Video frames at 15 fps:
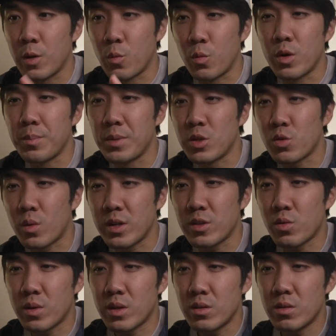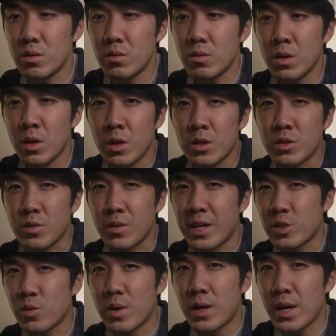it would be 2022. So
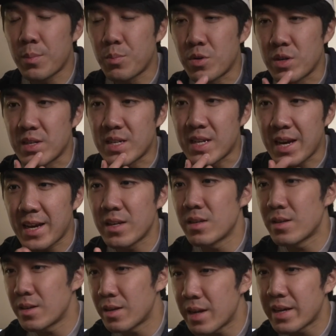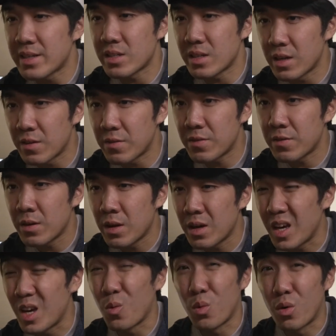that's why I pretended as if
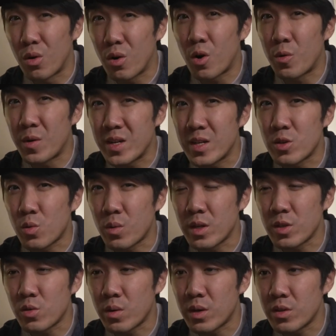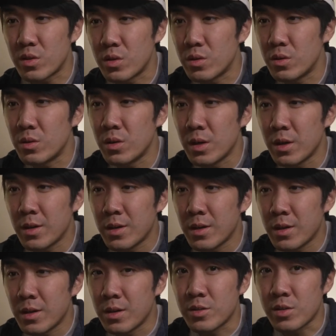it were already 2022.
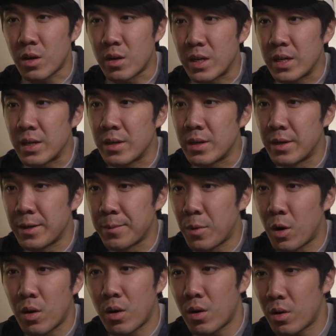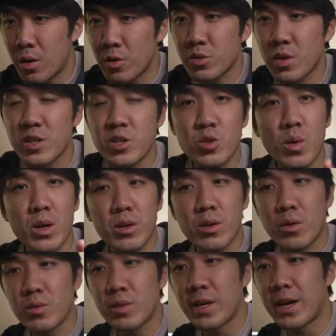Sorry. Also, I just want
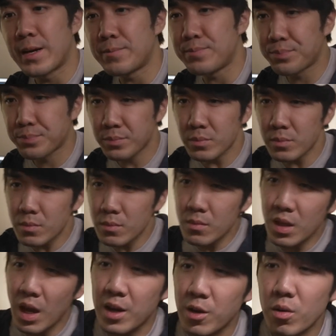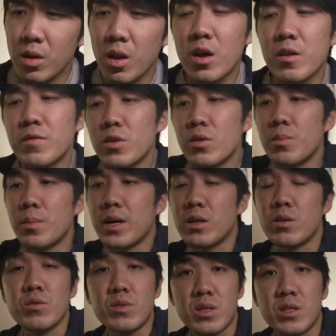to note that I know a lot of you
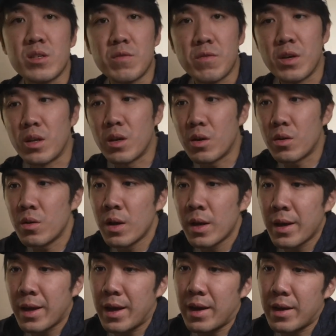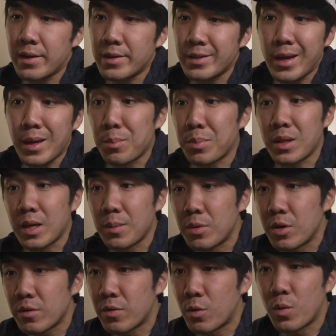might use this video as a
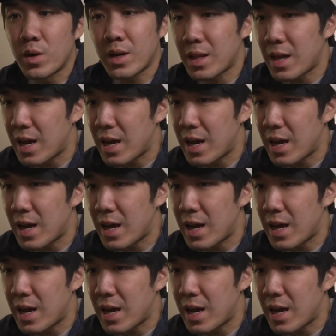playbook for what